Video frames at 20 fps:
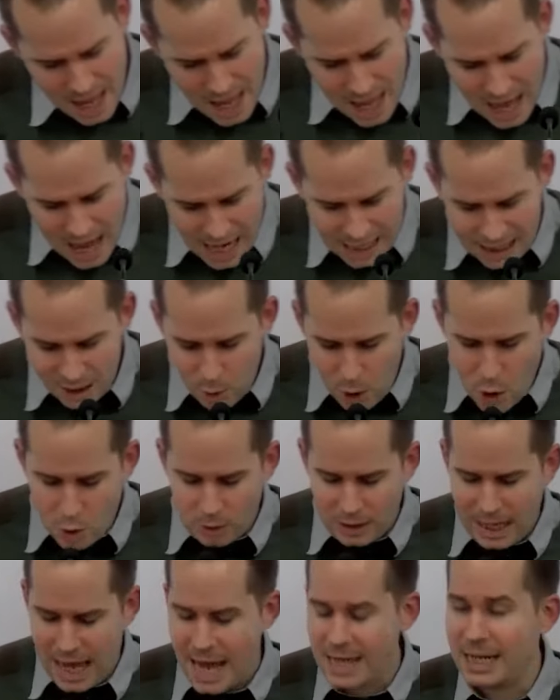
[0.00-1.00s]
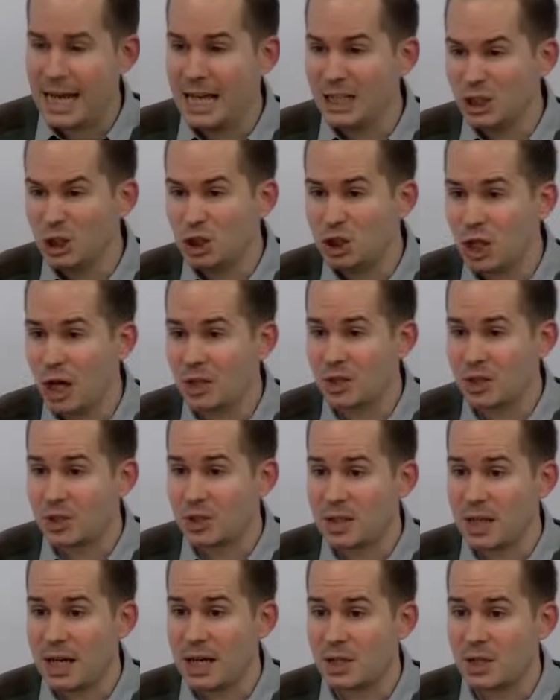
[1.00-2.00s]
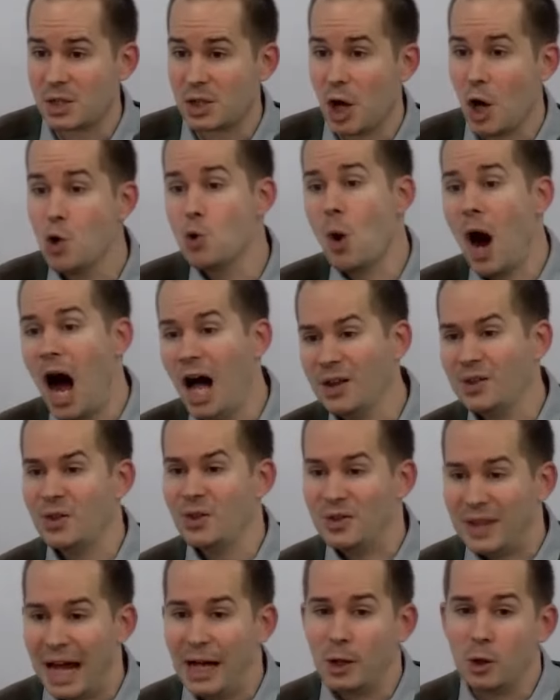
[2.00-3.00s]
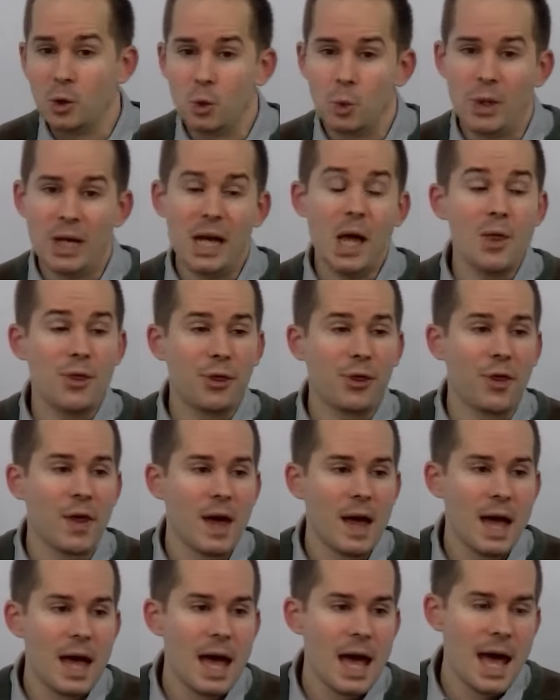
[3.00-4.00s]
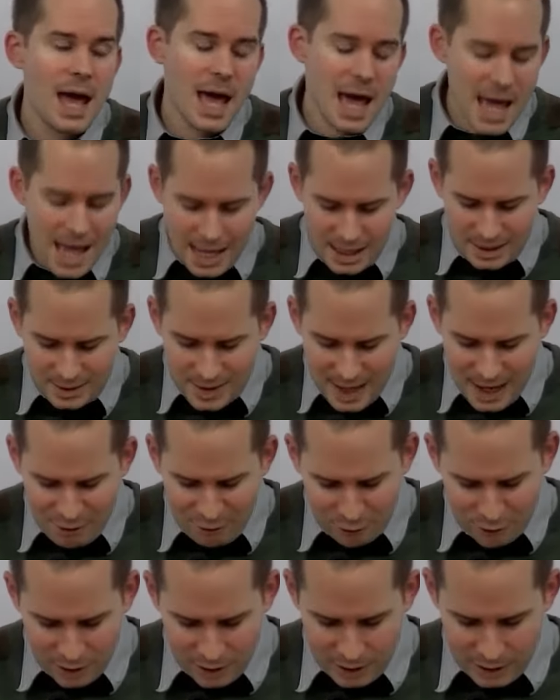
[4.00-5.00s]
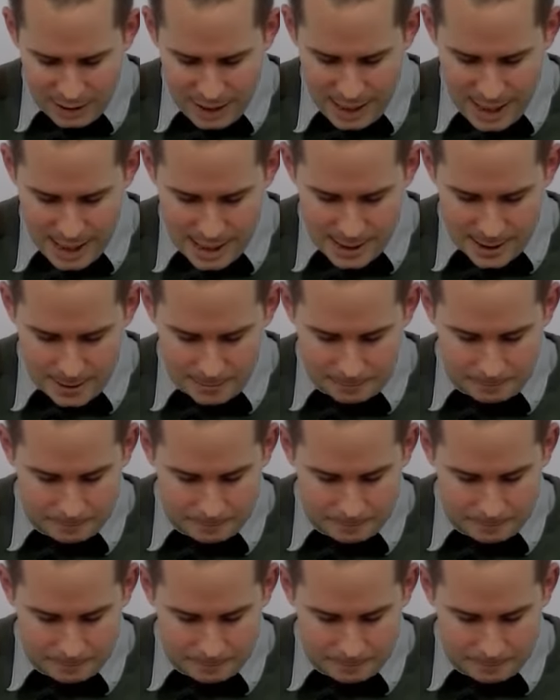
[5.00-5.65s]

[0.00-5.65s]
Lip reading: and he won't let injustice go undealt with indefinitely.